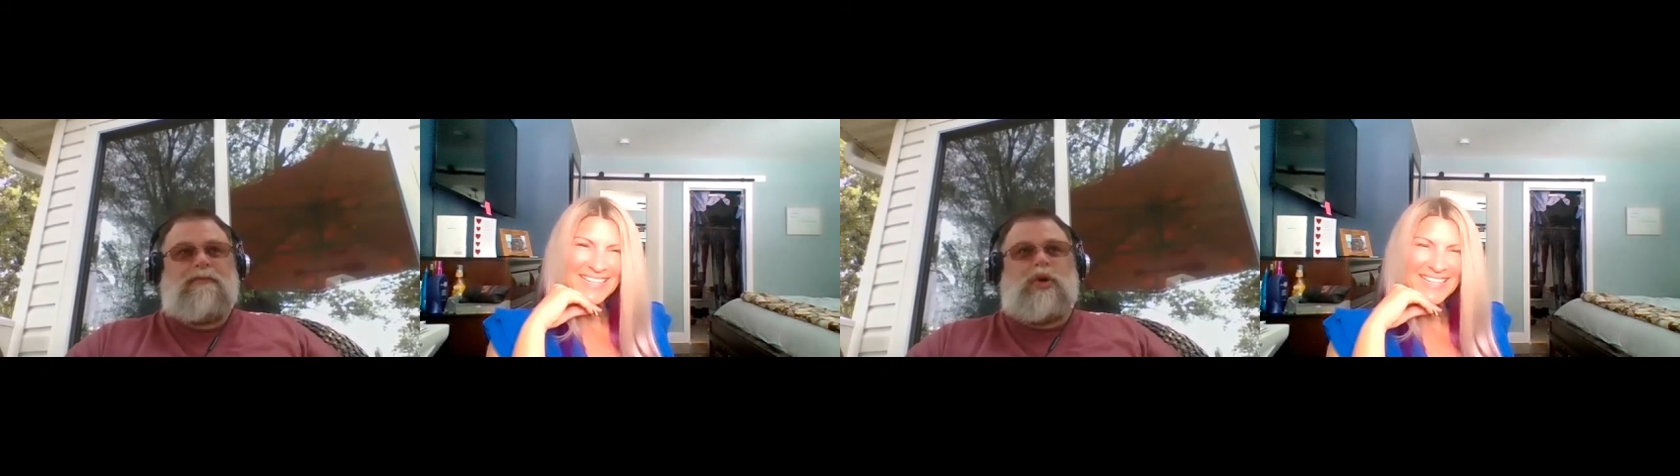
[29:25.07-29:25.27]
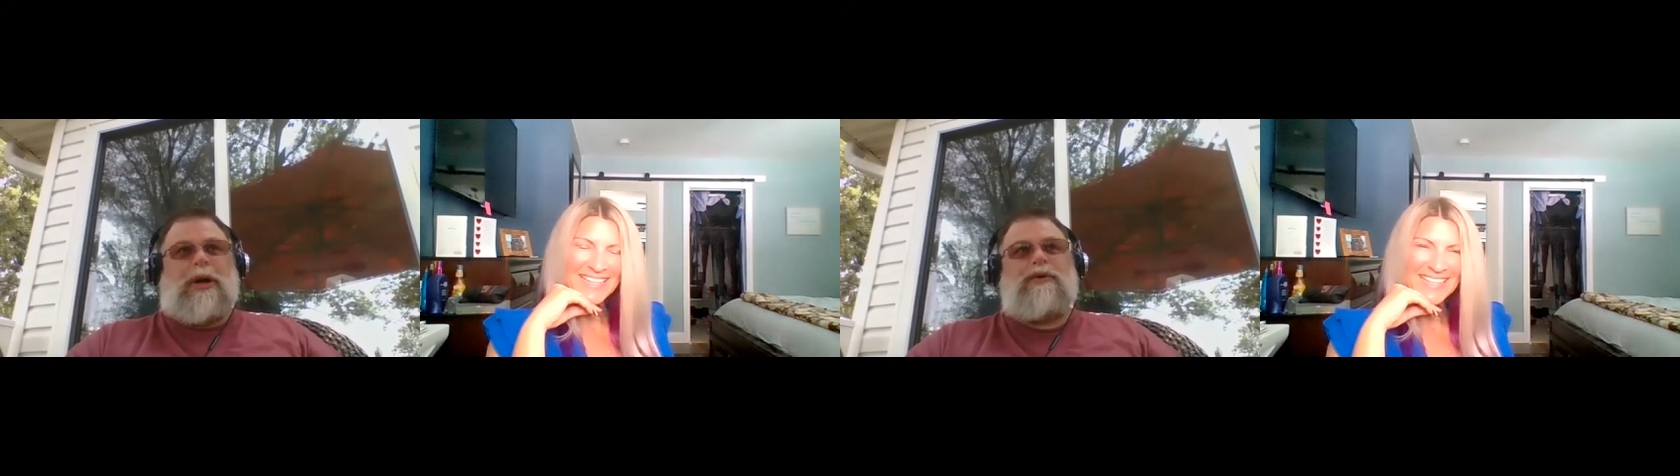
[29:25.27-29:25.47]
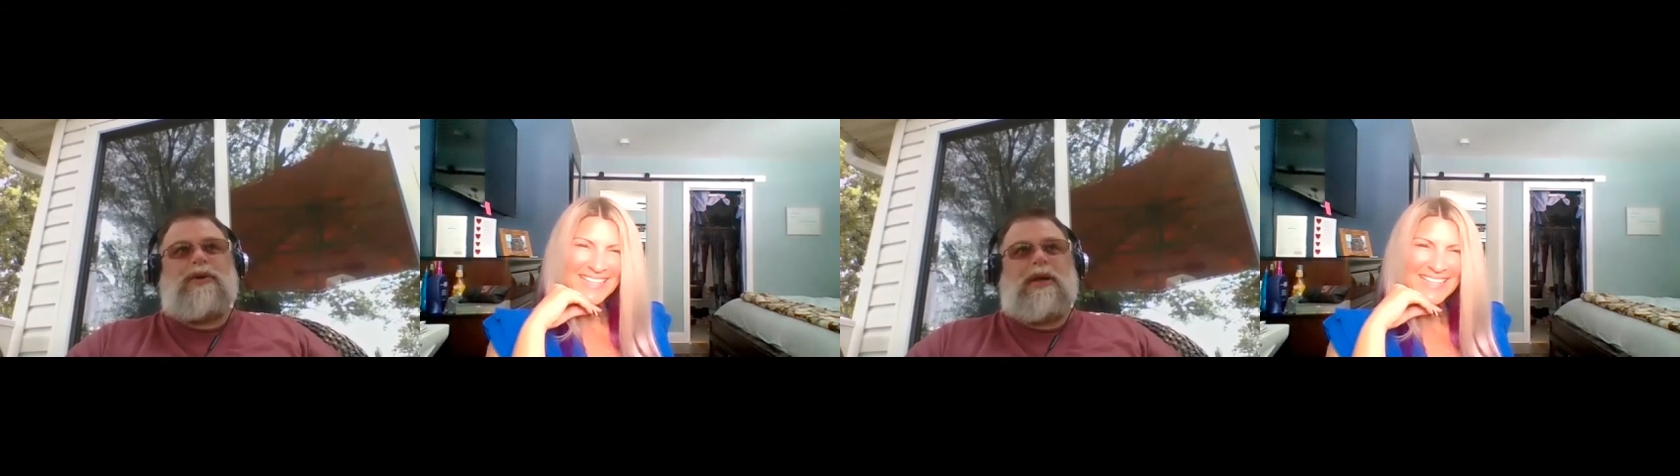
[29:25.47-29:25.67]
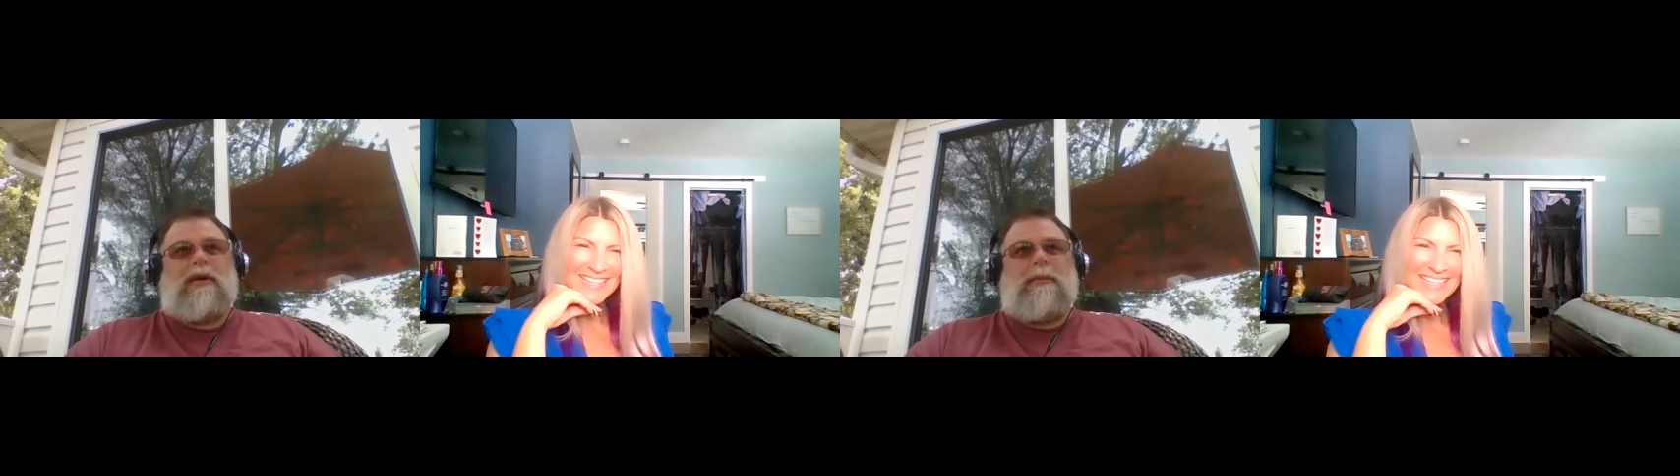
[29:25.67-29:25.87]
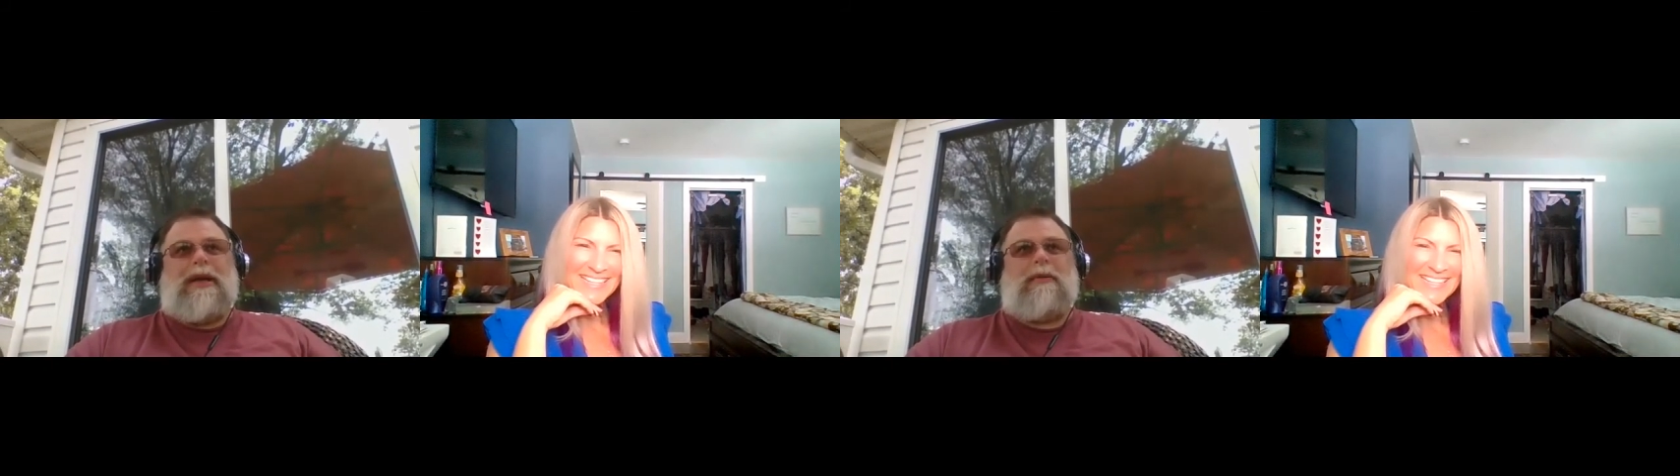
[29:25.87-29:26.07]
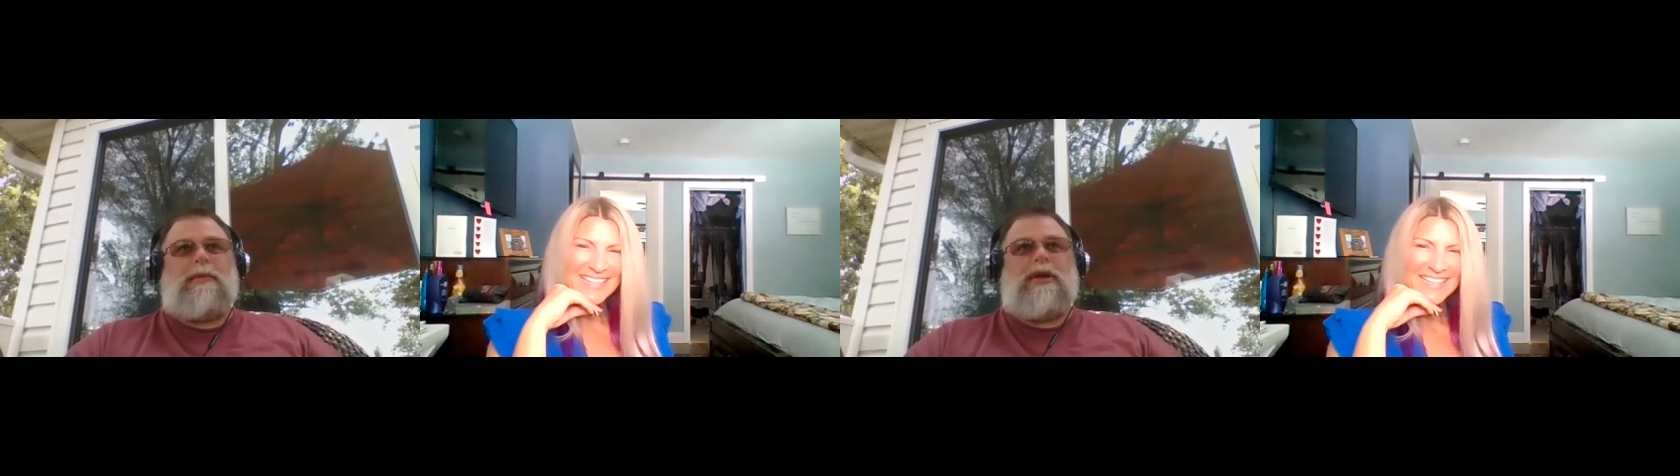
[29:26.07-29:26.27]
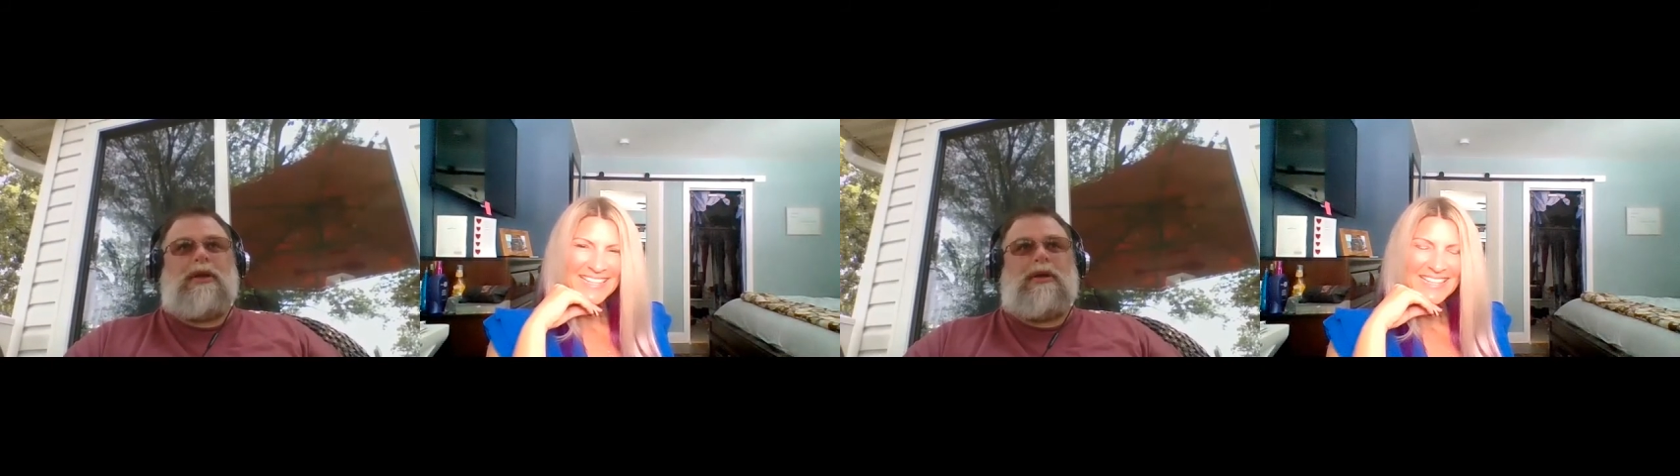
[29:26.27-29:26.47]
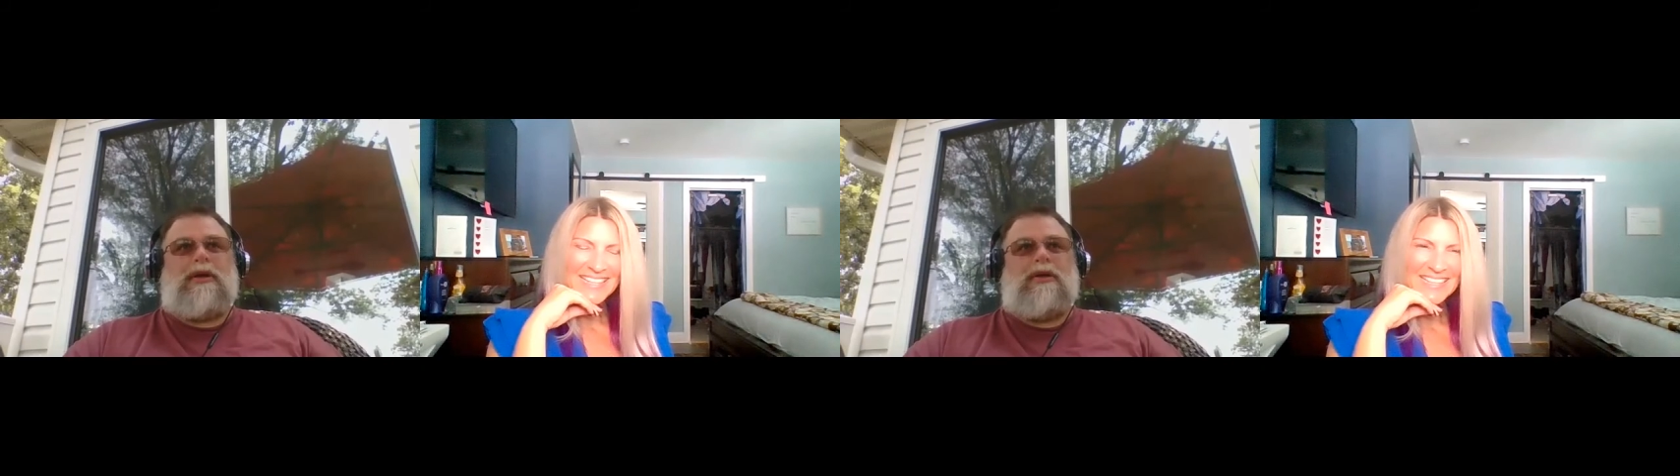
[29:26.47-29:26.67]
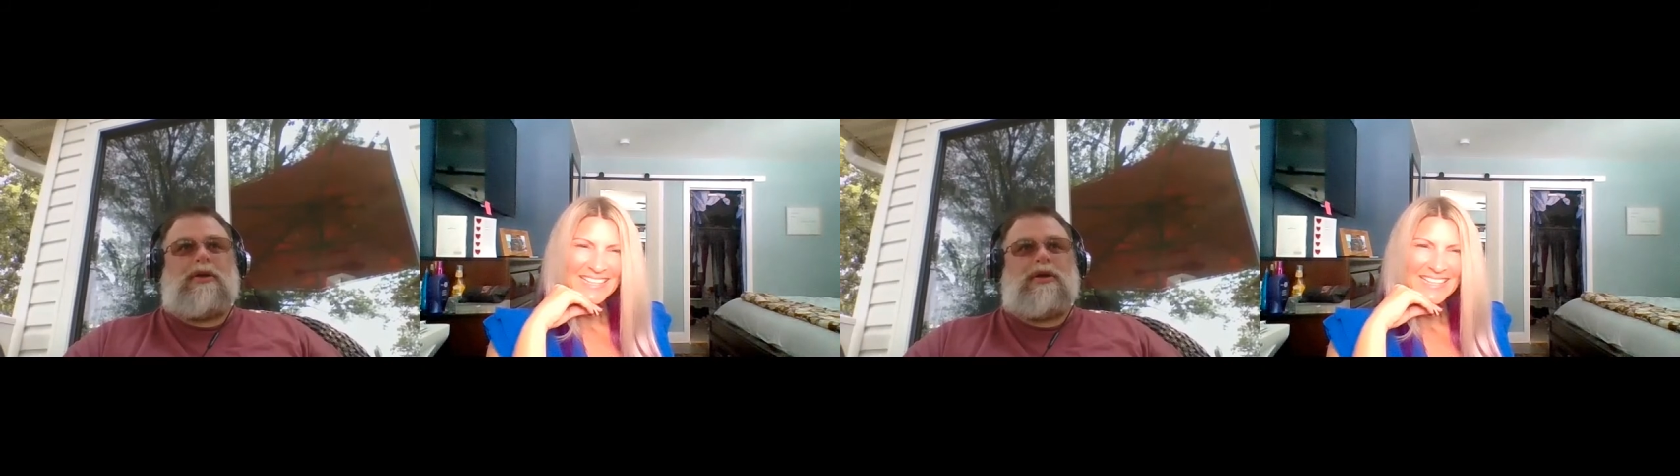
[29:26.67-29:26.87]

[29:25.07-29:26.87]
I was thinking maybe